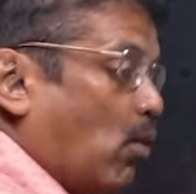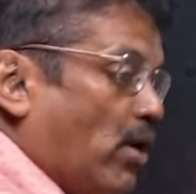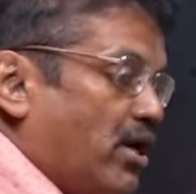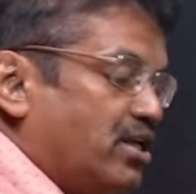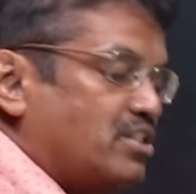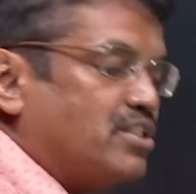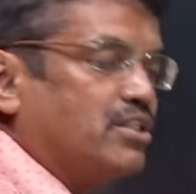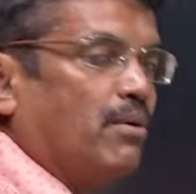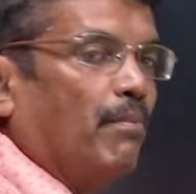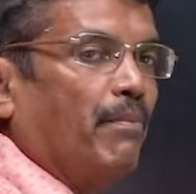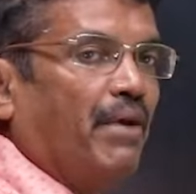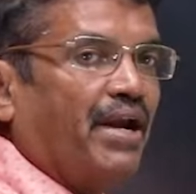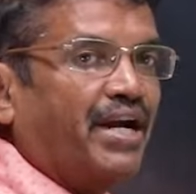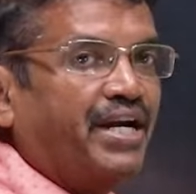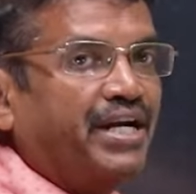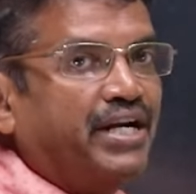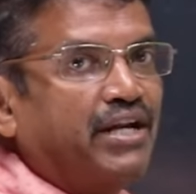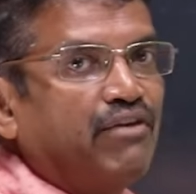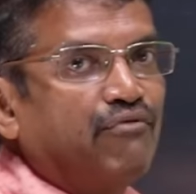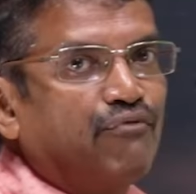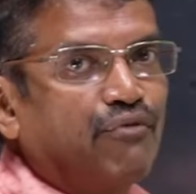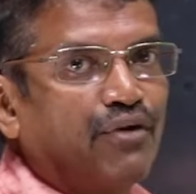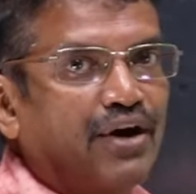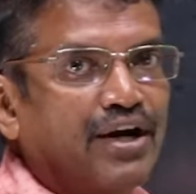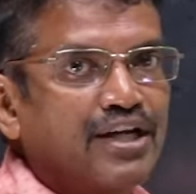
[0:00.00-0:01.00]
what is the main
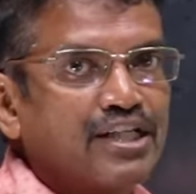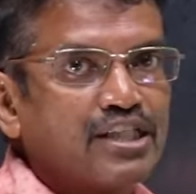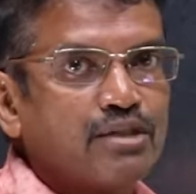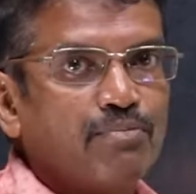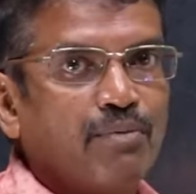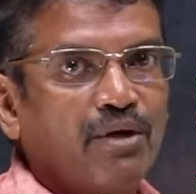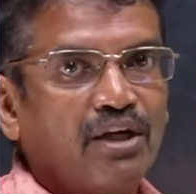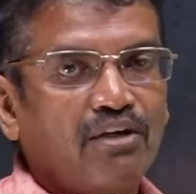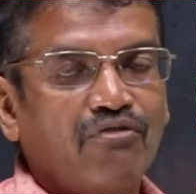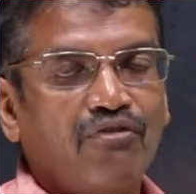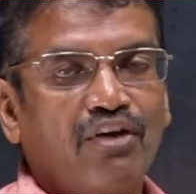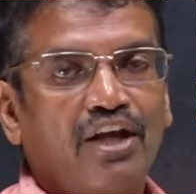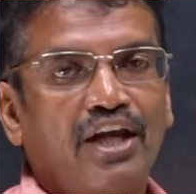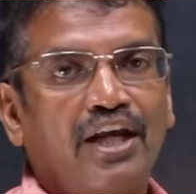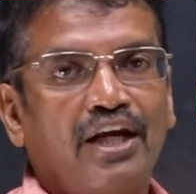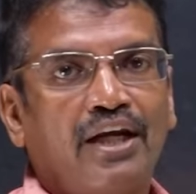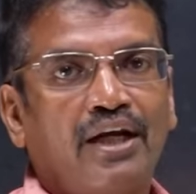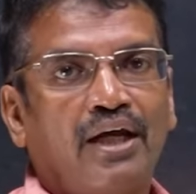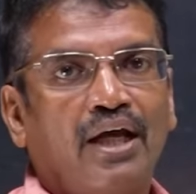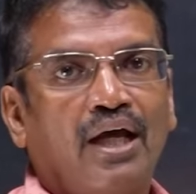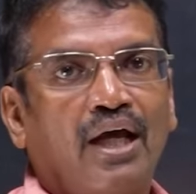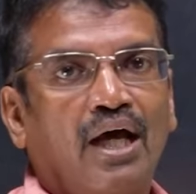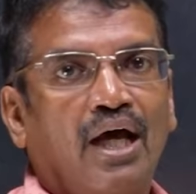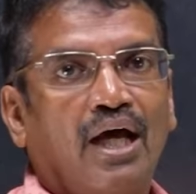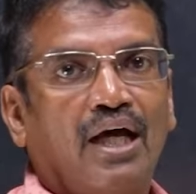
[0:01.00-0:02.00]
difference
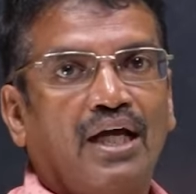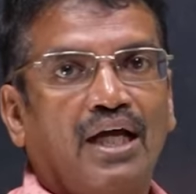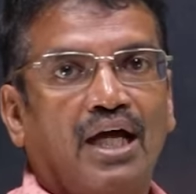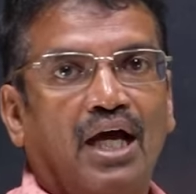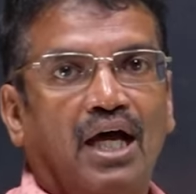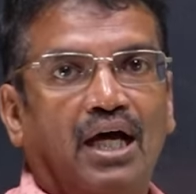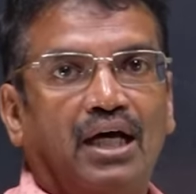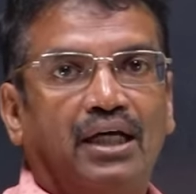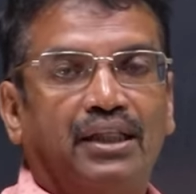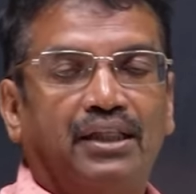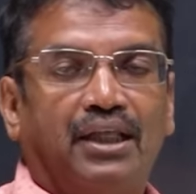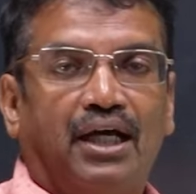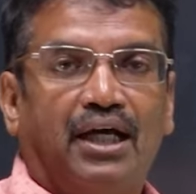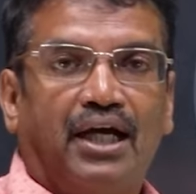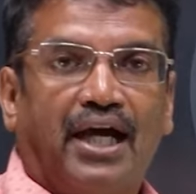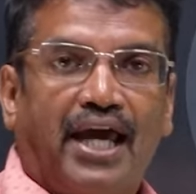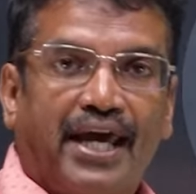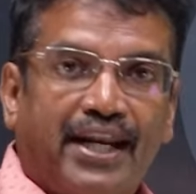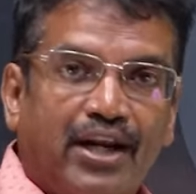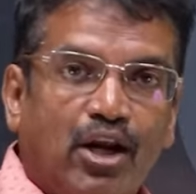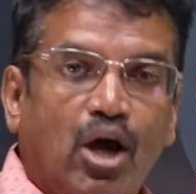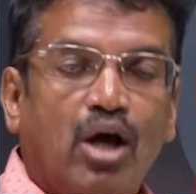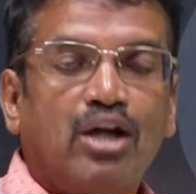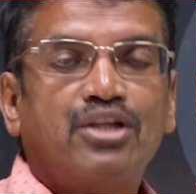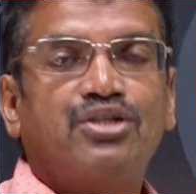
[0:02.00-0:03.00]
between uh, uh
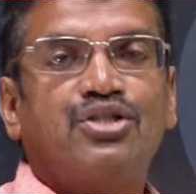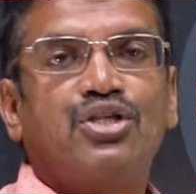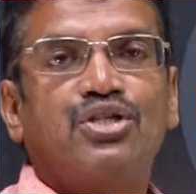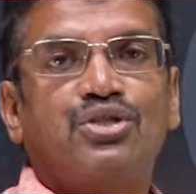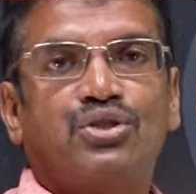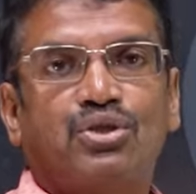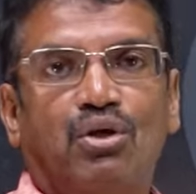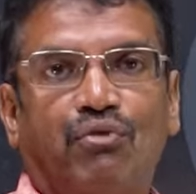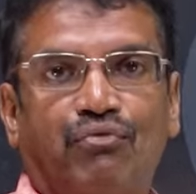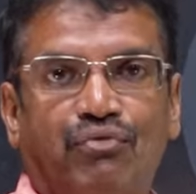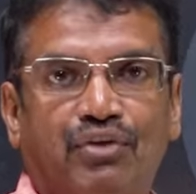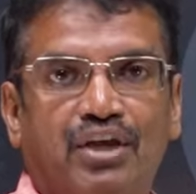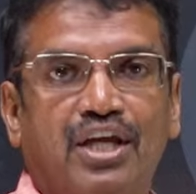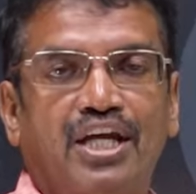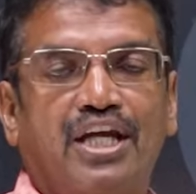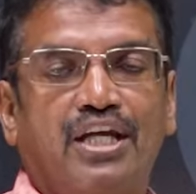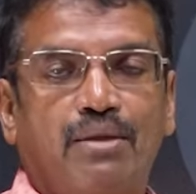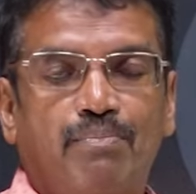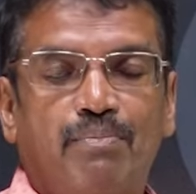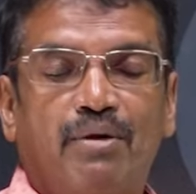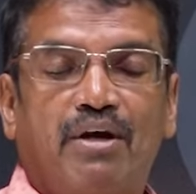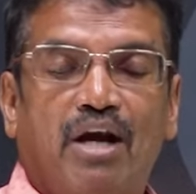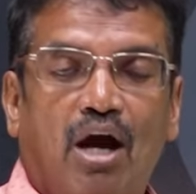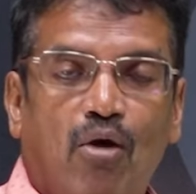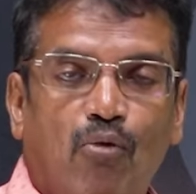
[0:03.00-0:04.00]
analysis of
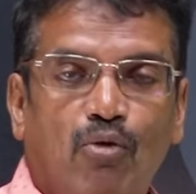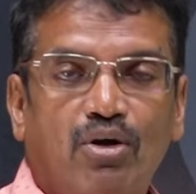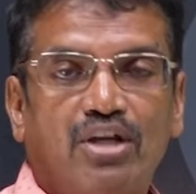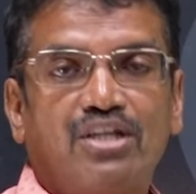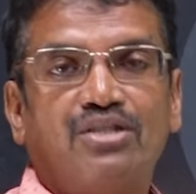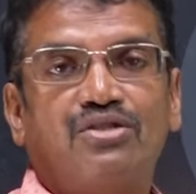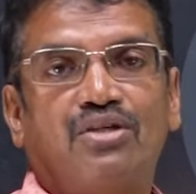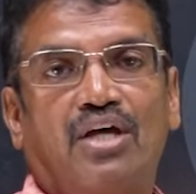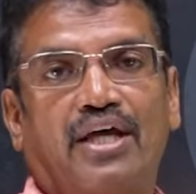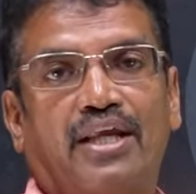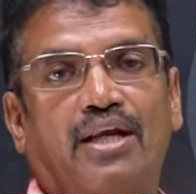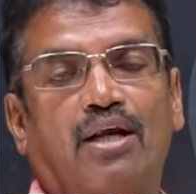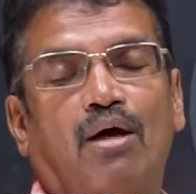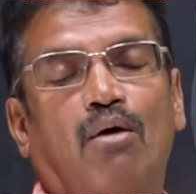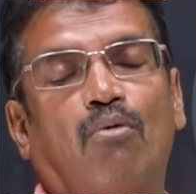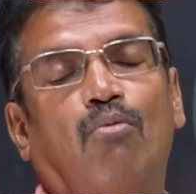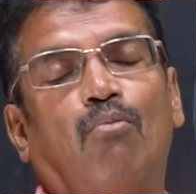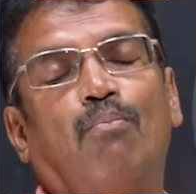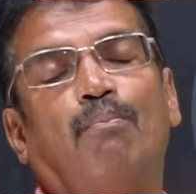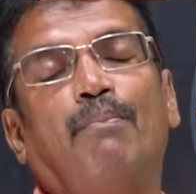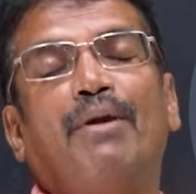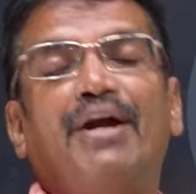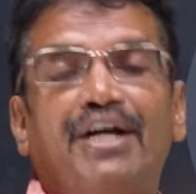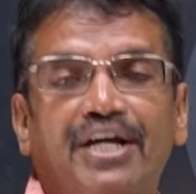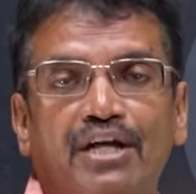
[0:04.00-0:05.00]
heat, uh, what is the
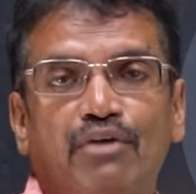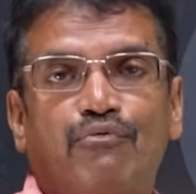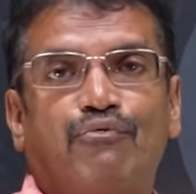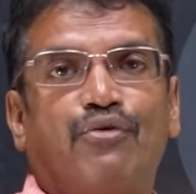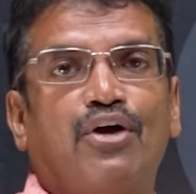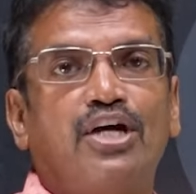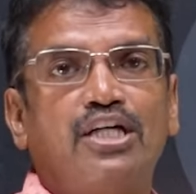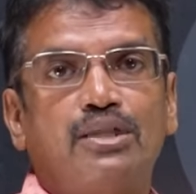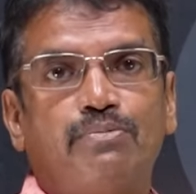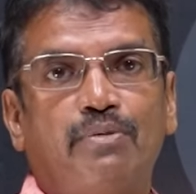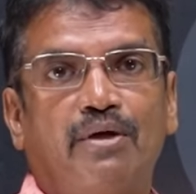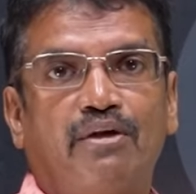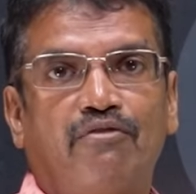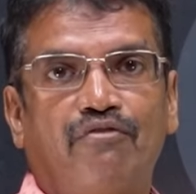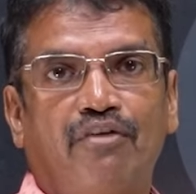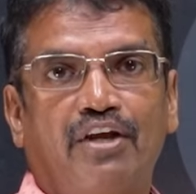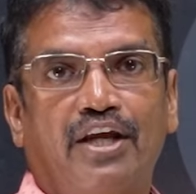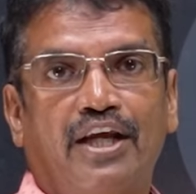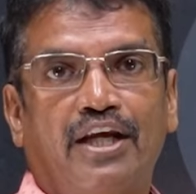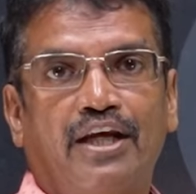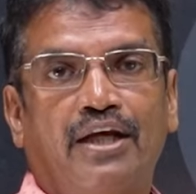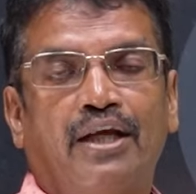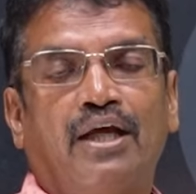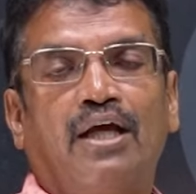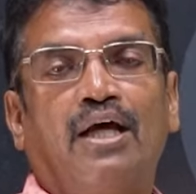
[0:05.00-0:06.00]
main difference
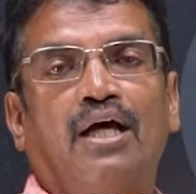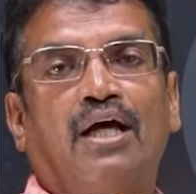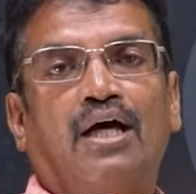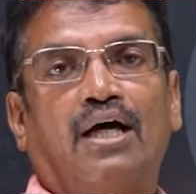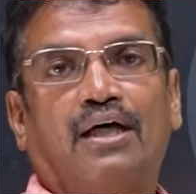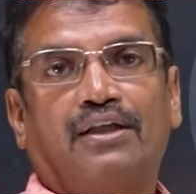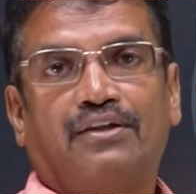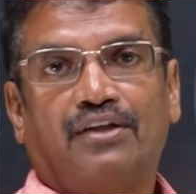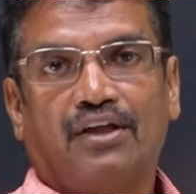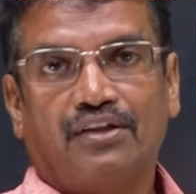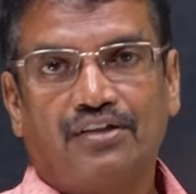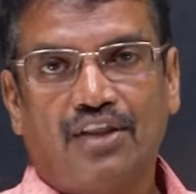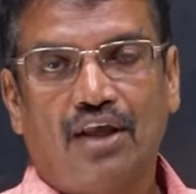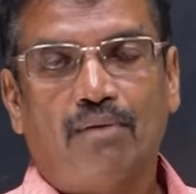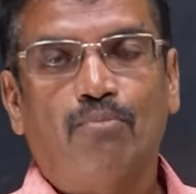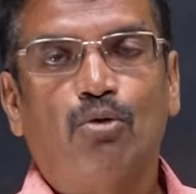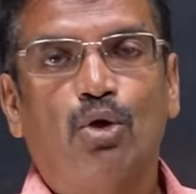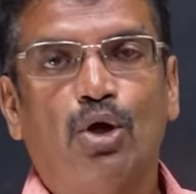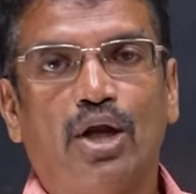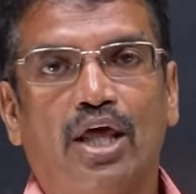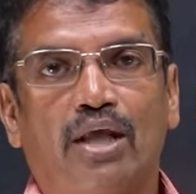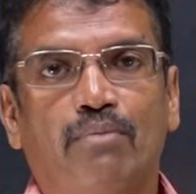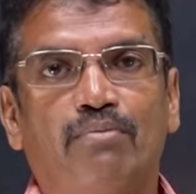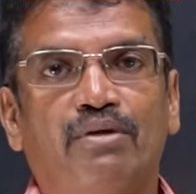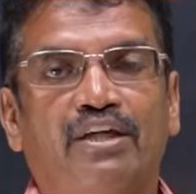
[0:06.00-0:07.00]
between uh, the
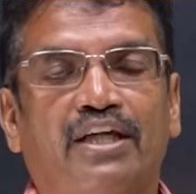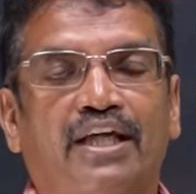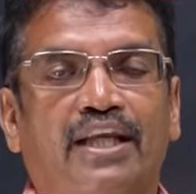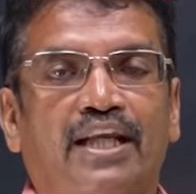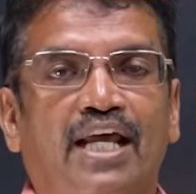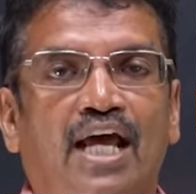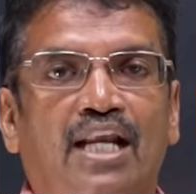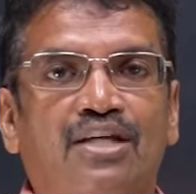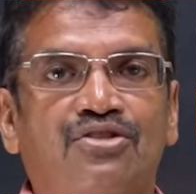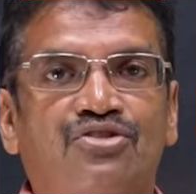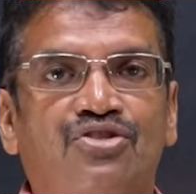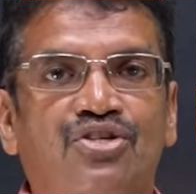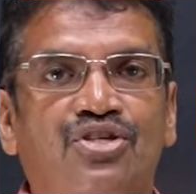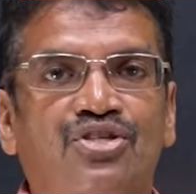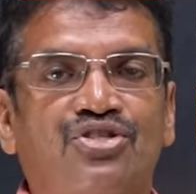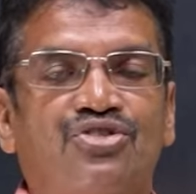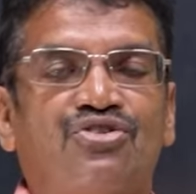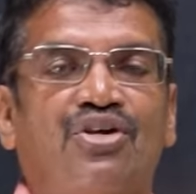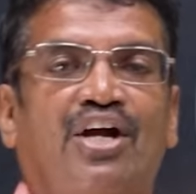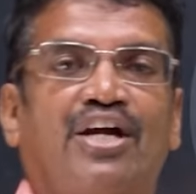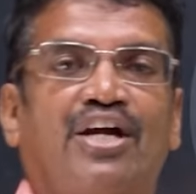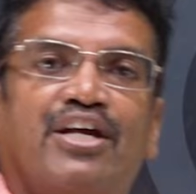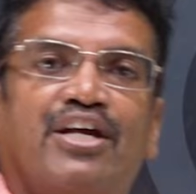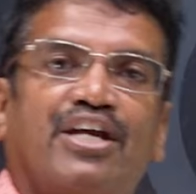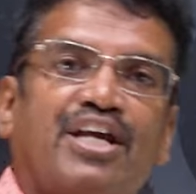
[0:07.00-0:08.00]
thermodynamic analysis
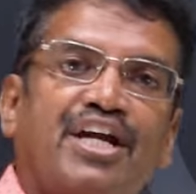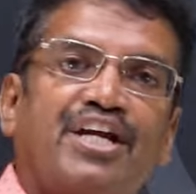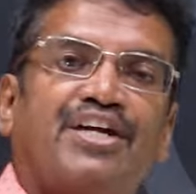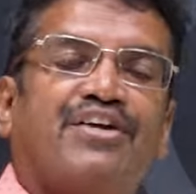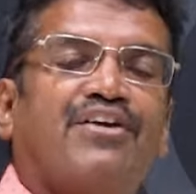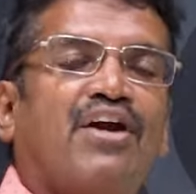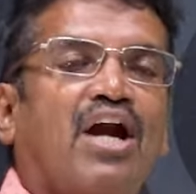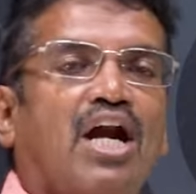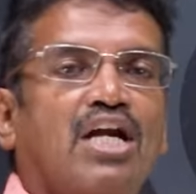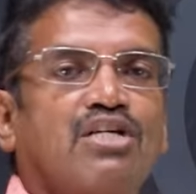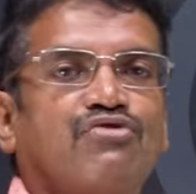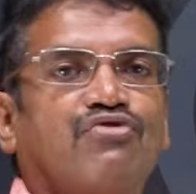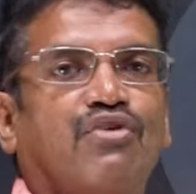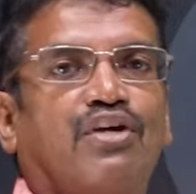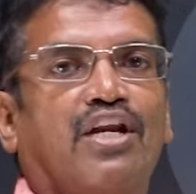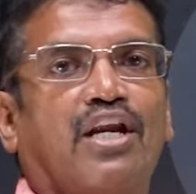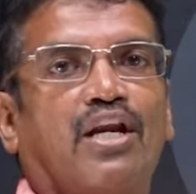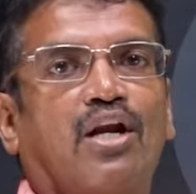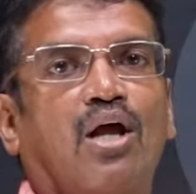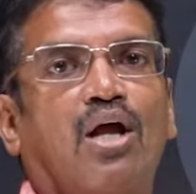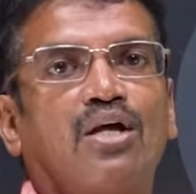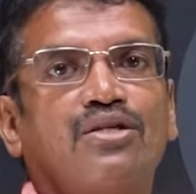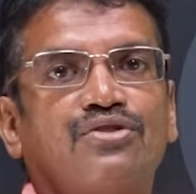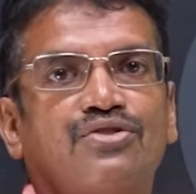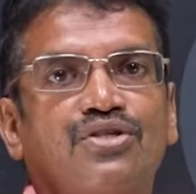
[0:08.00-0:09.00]
the heat transfer
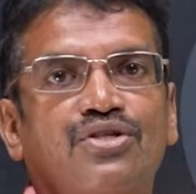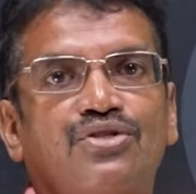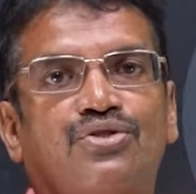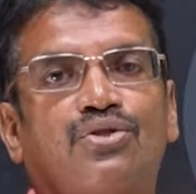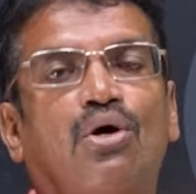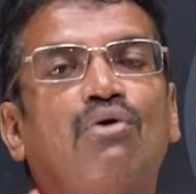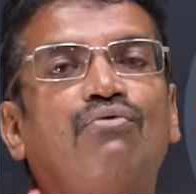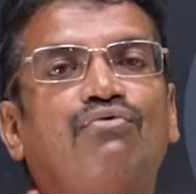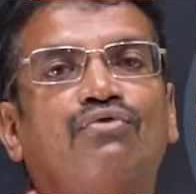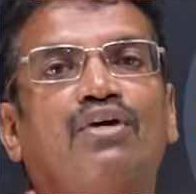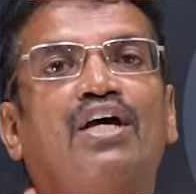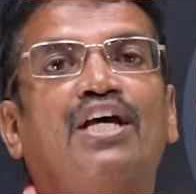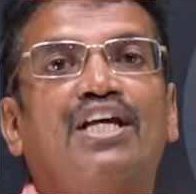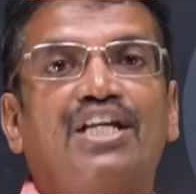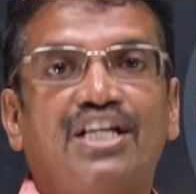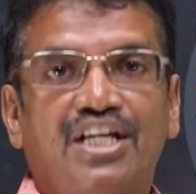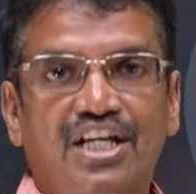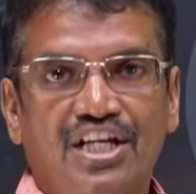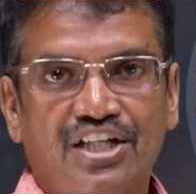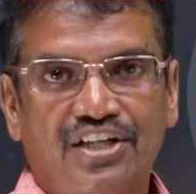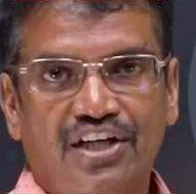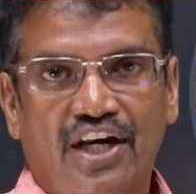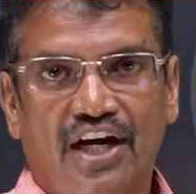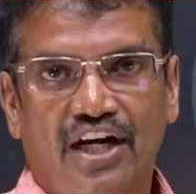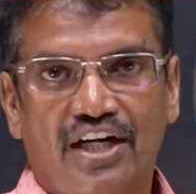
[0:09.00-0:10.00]
analysis of
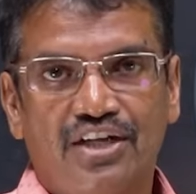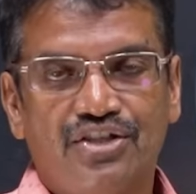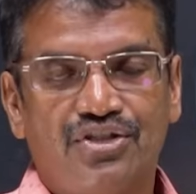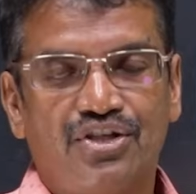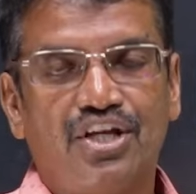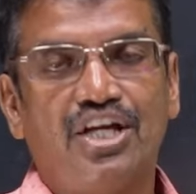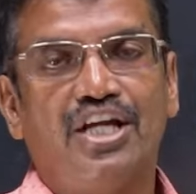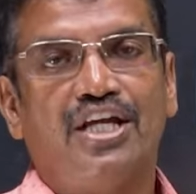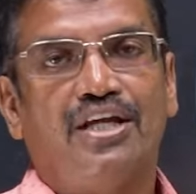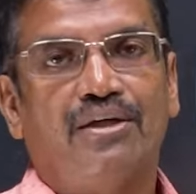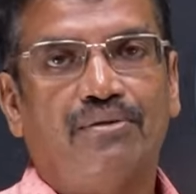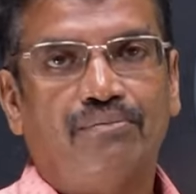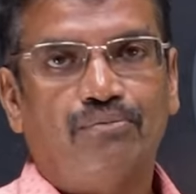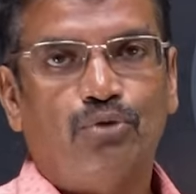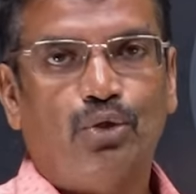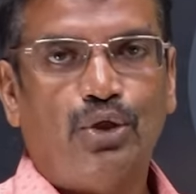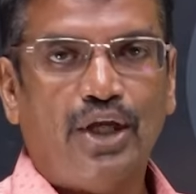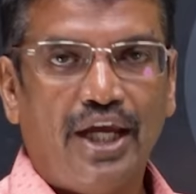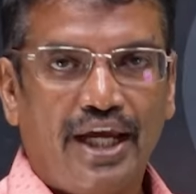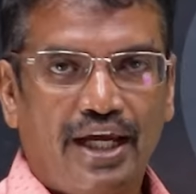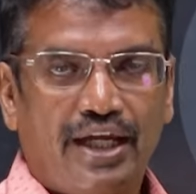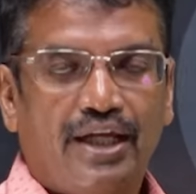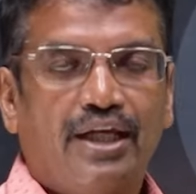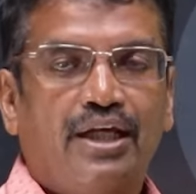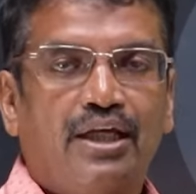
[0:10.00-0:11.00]
heat energy.
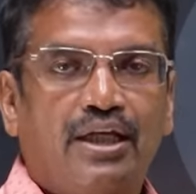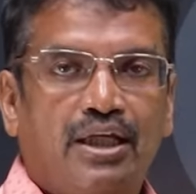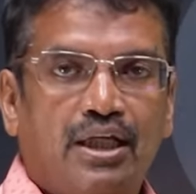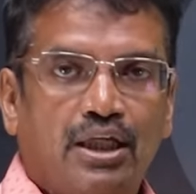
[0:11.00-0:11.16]
Okay.